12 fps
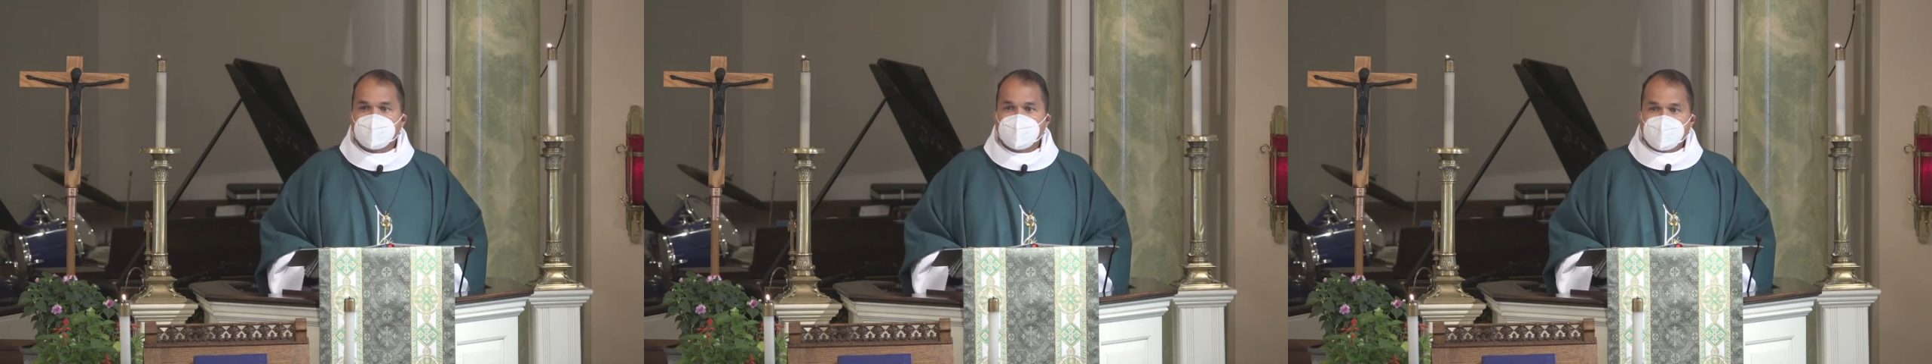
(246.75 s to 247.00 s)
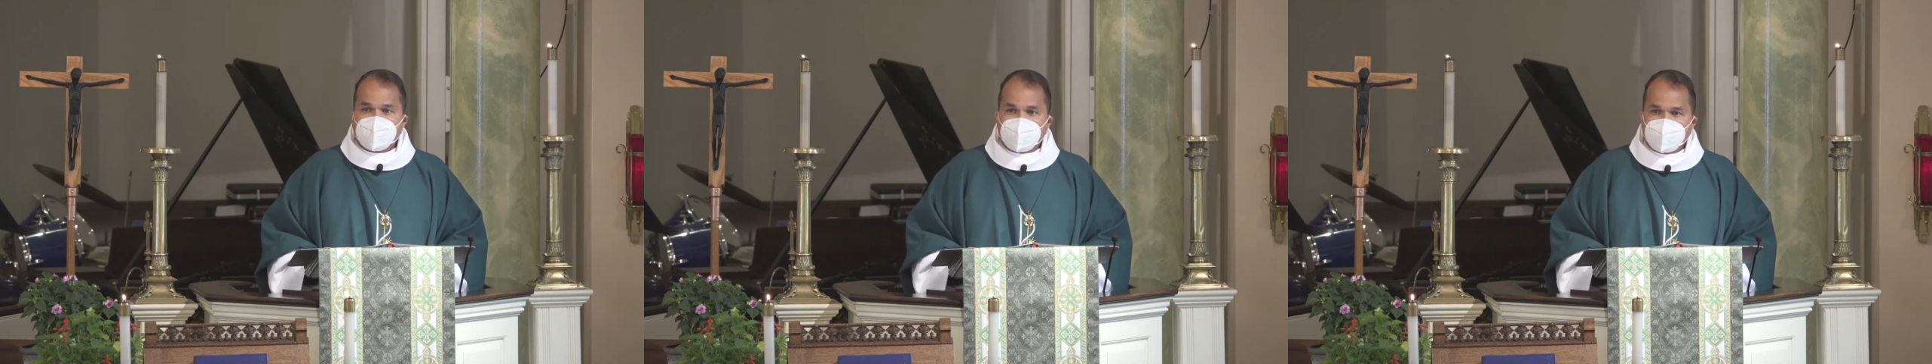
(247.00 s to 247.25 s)

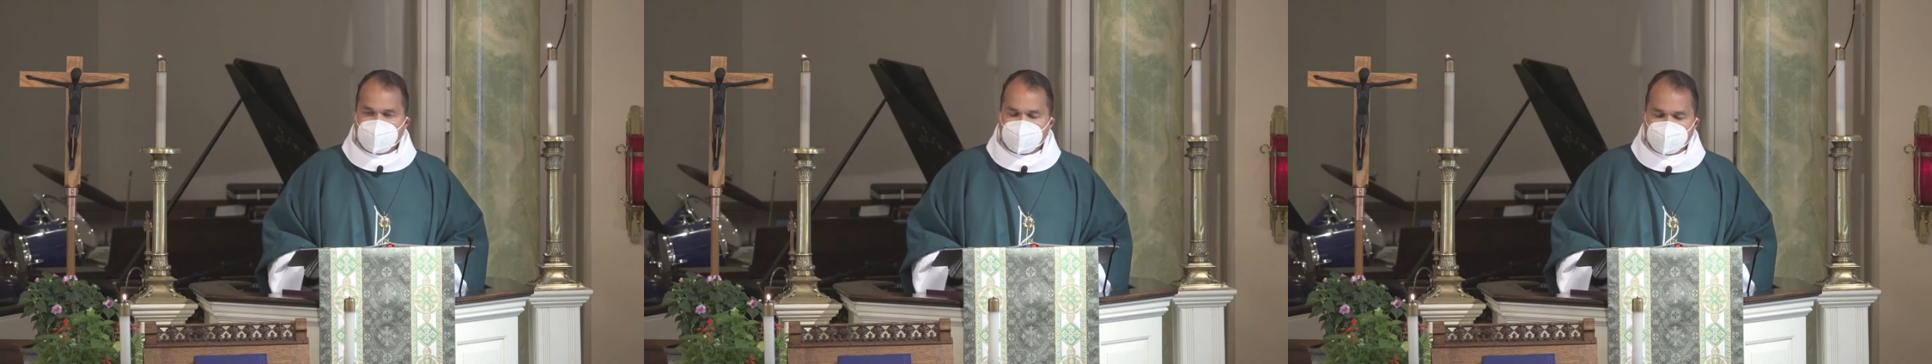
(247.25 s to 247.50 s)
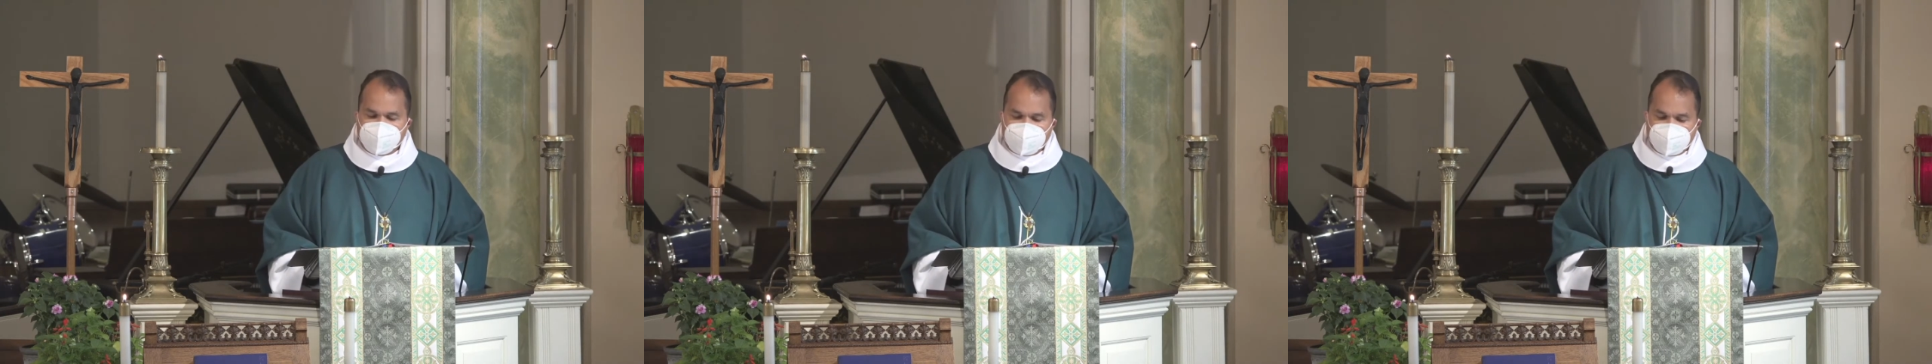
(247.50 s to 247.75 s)
in the
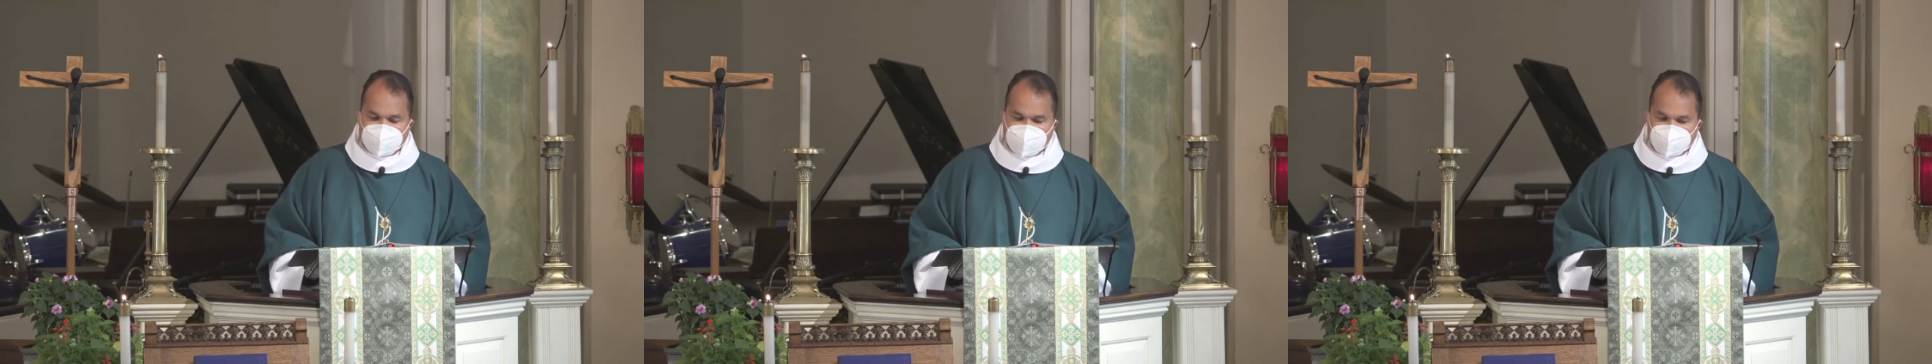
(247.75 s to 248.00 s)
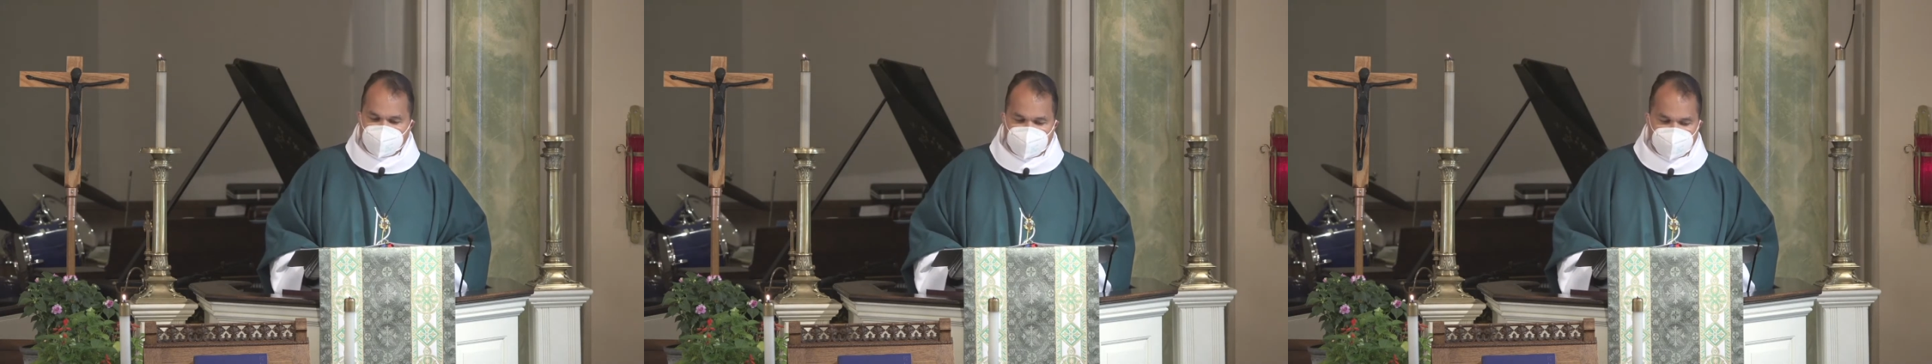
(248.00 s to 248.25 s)

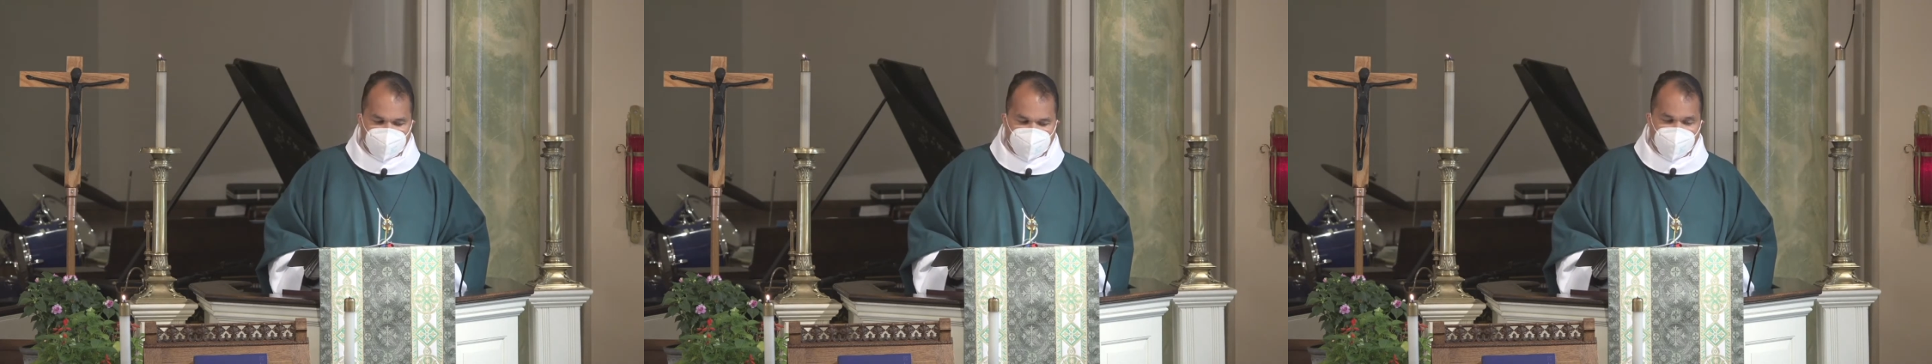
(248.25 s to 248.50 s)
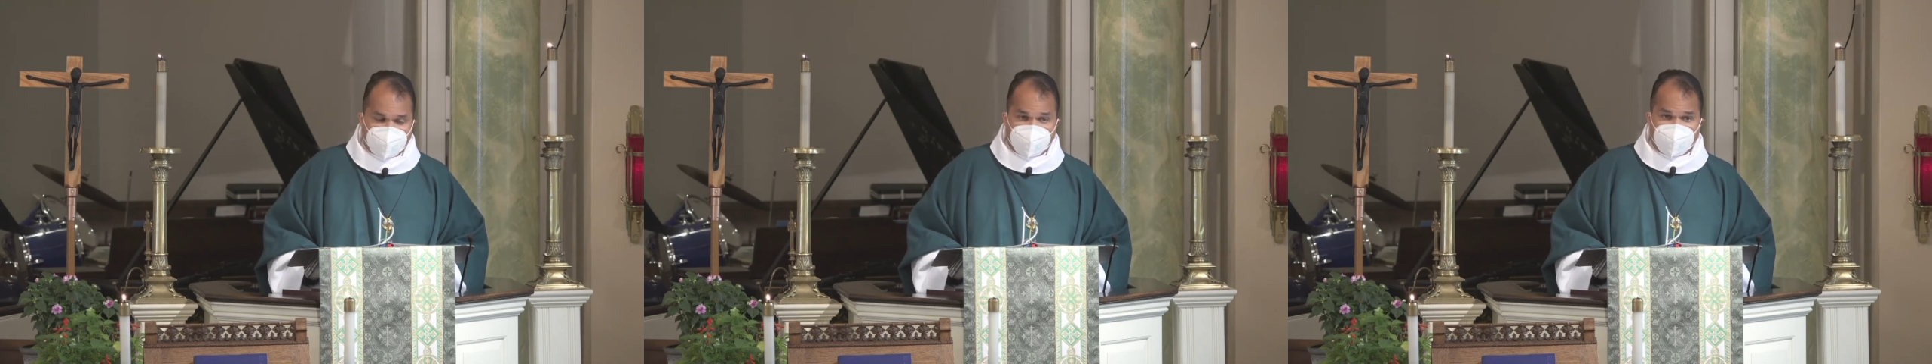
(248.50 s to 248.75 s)
busyness of our
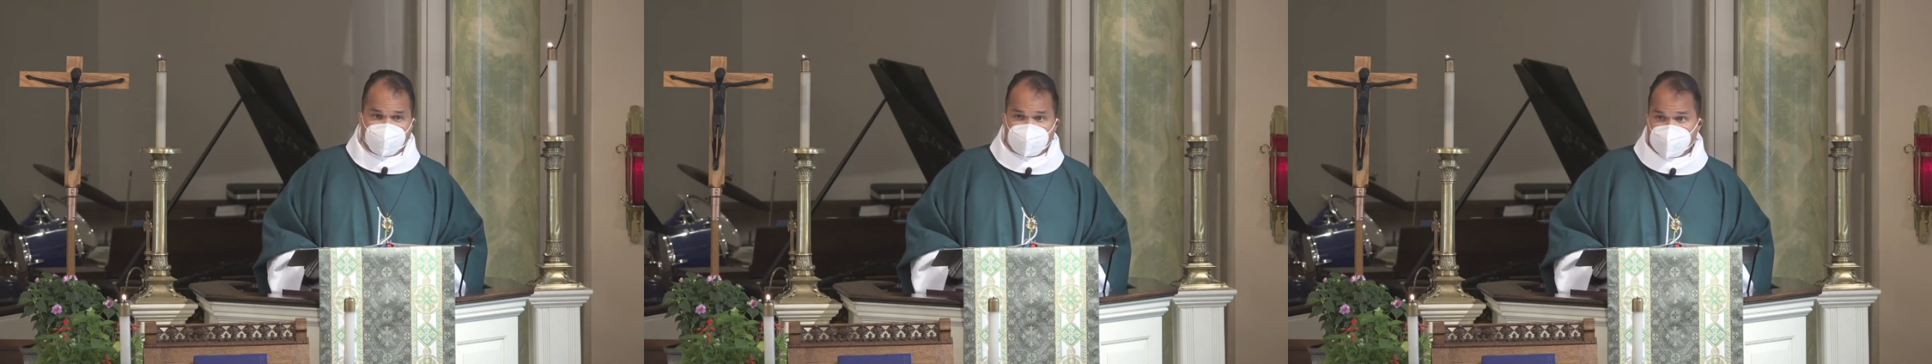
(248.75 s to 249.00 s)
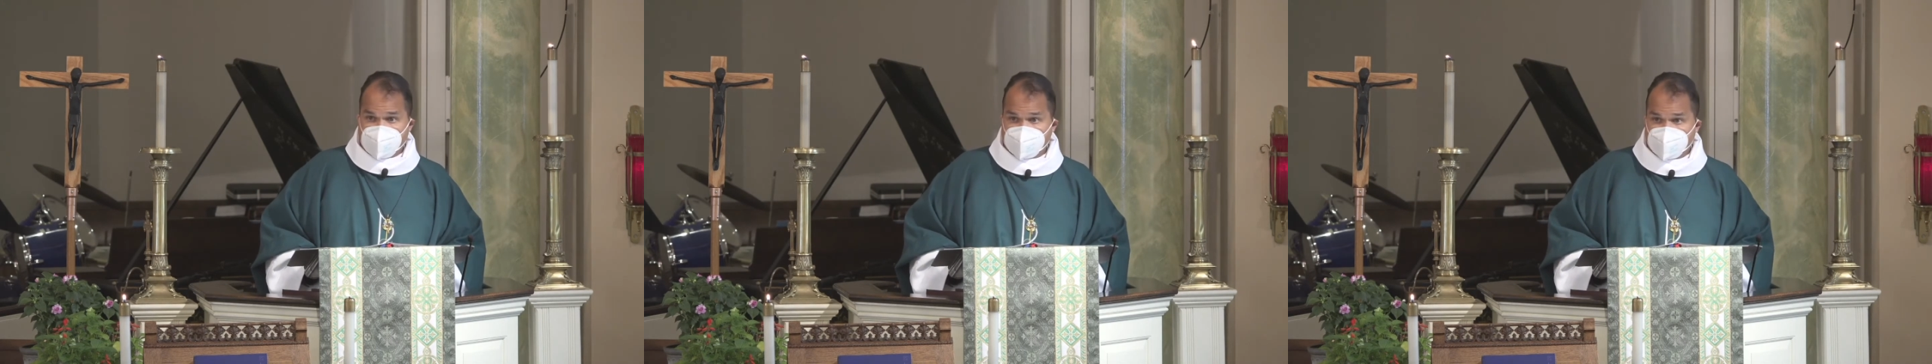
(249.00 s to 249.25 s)
everyday
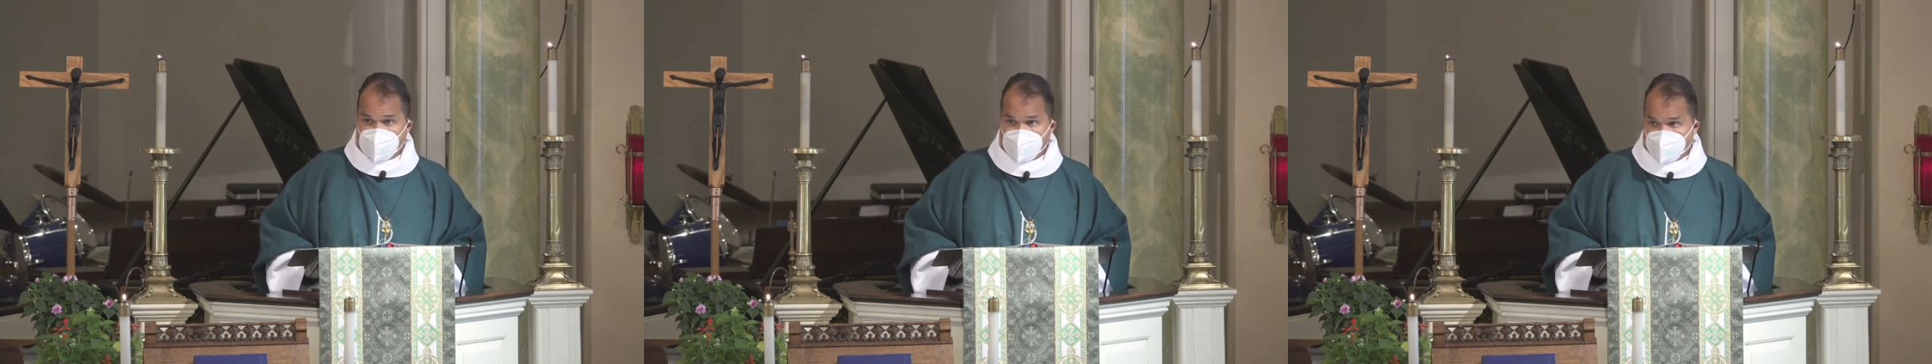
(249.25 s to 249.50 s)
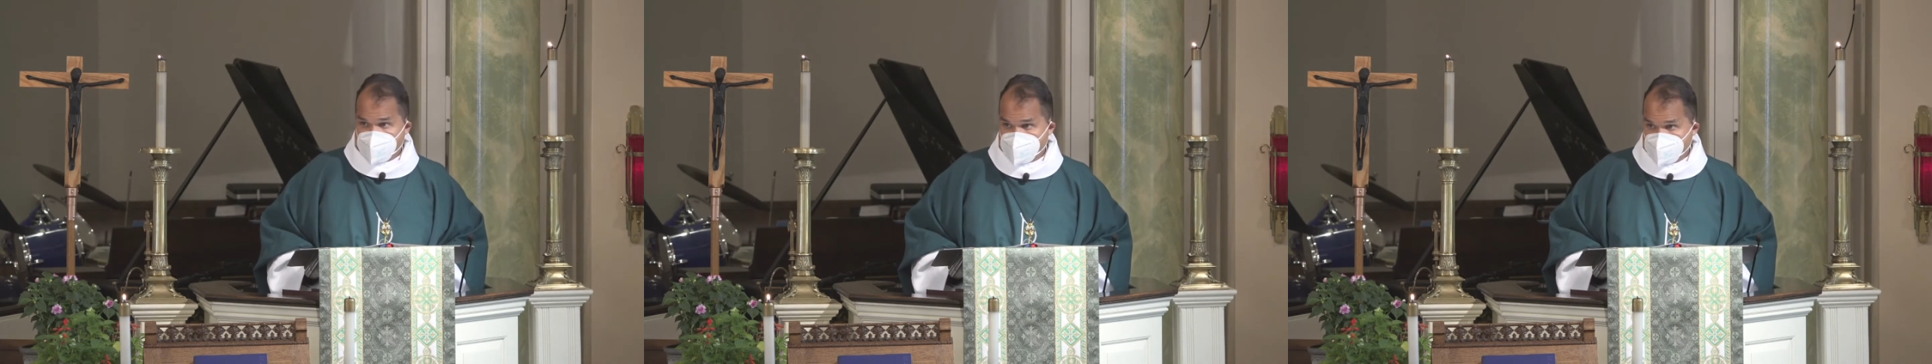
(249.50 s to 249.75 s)

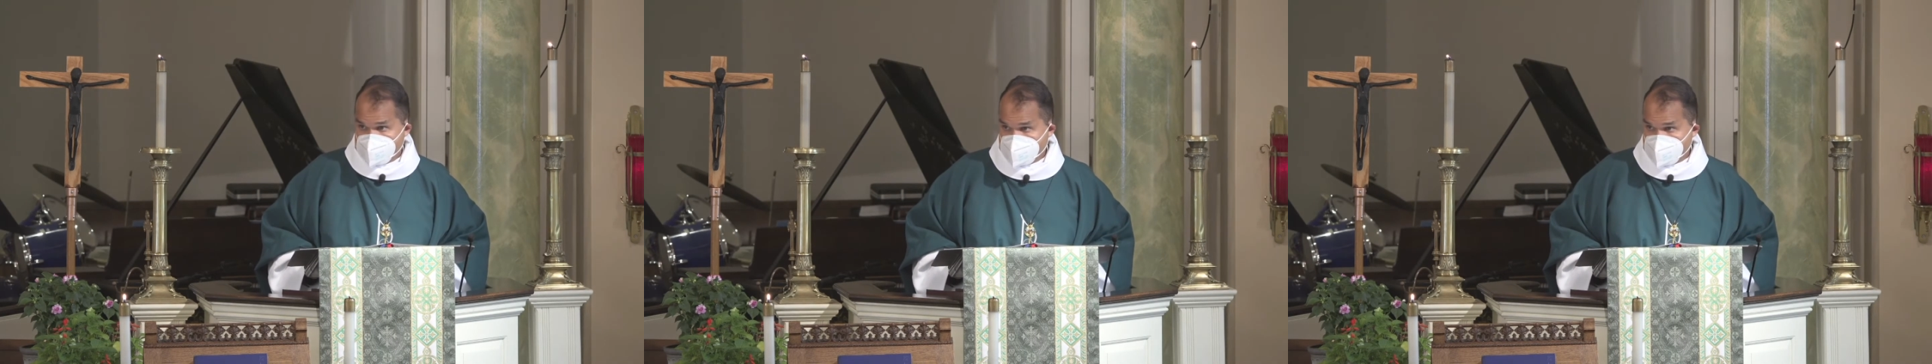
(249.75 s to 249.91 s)
lives